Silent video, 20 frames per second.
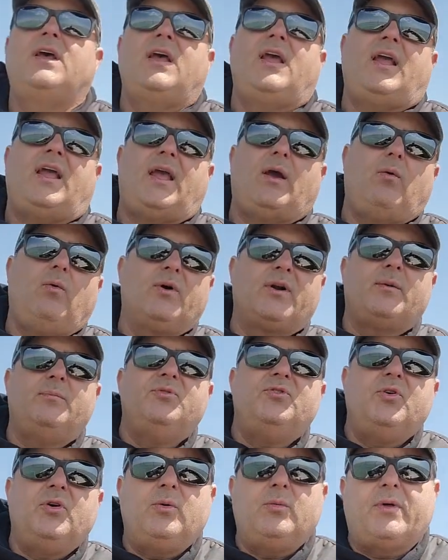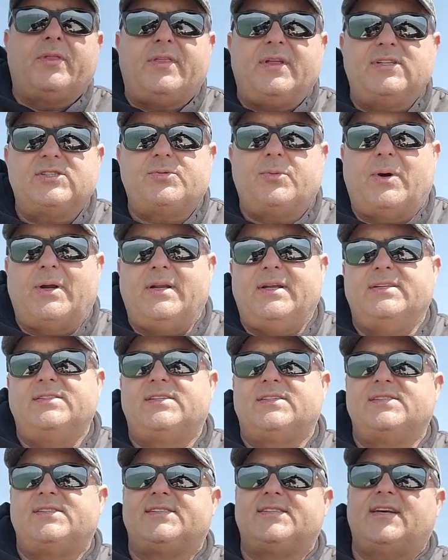And what I'm doing with this one is,
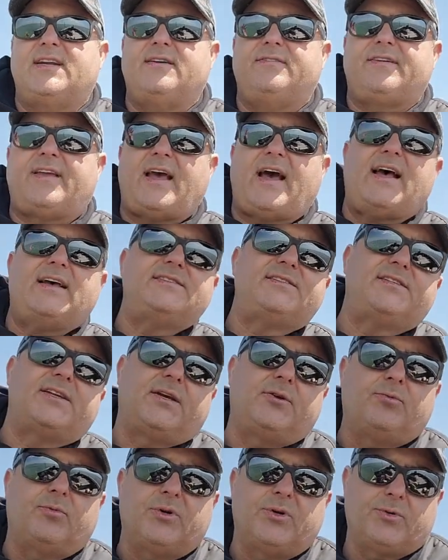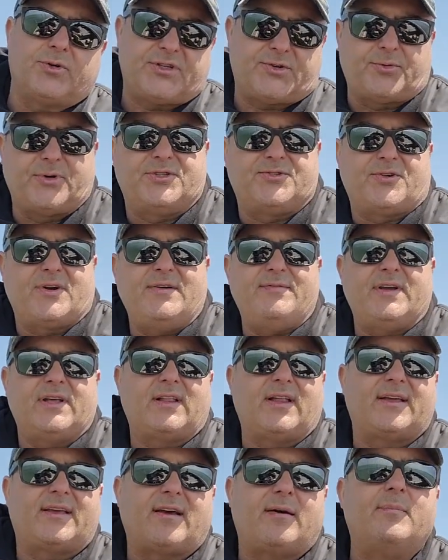instead of casting and retrieving
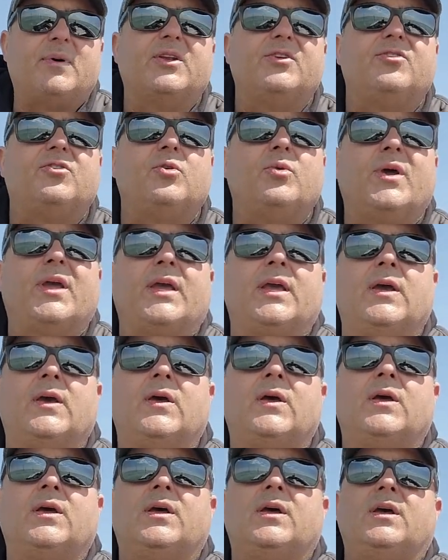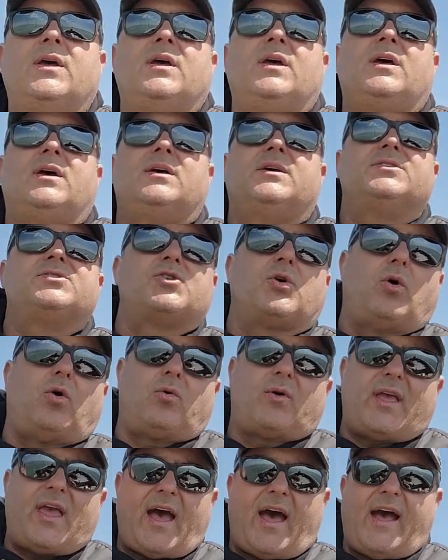like I've been doing, so
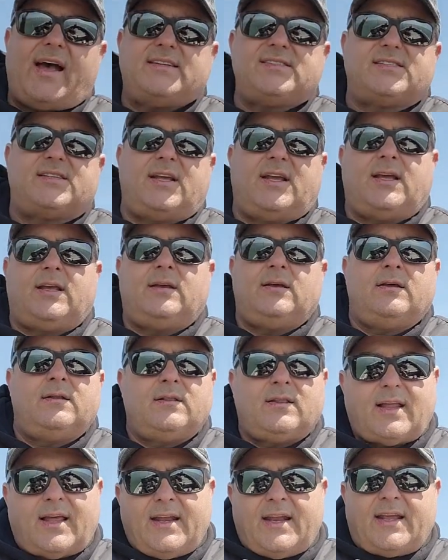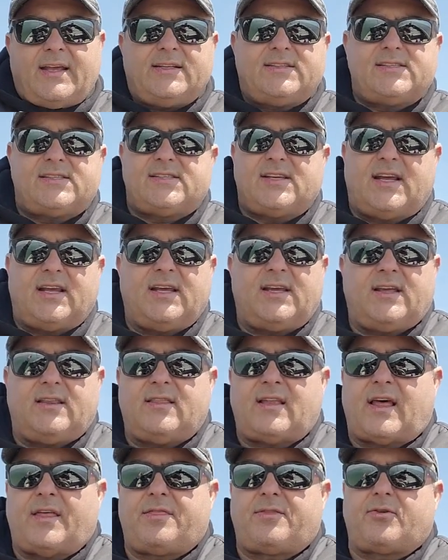casting, letting it sink in
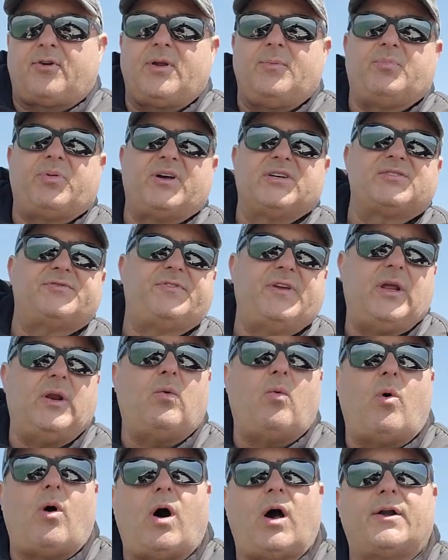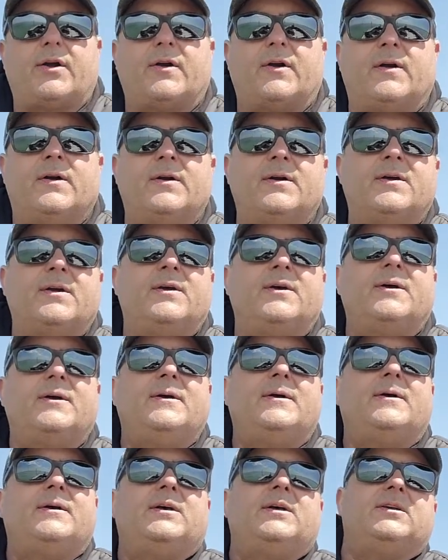that 30 plus feet of water,
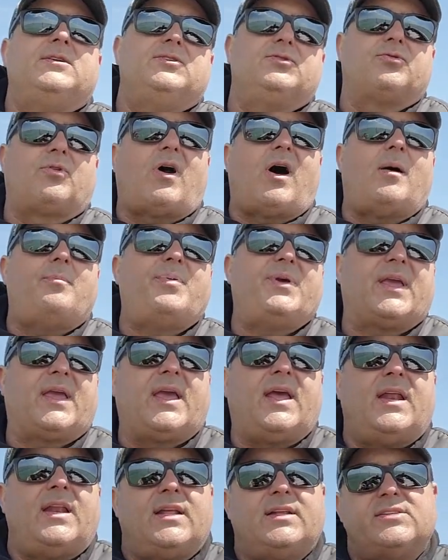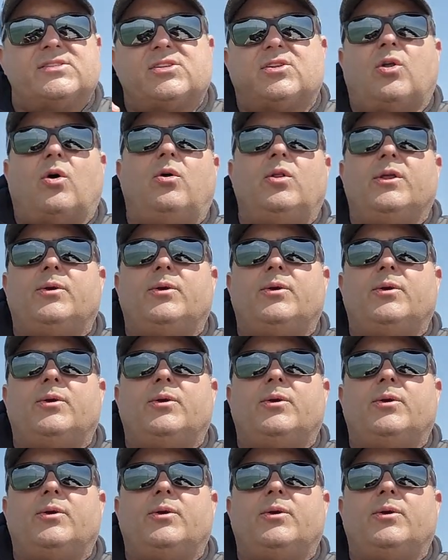dropping it and slowly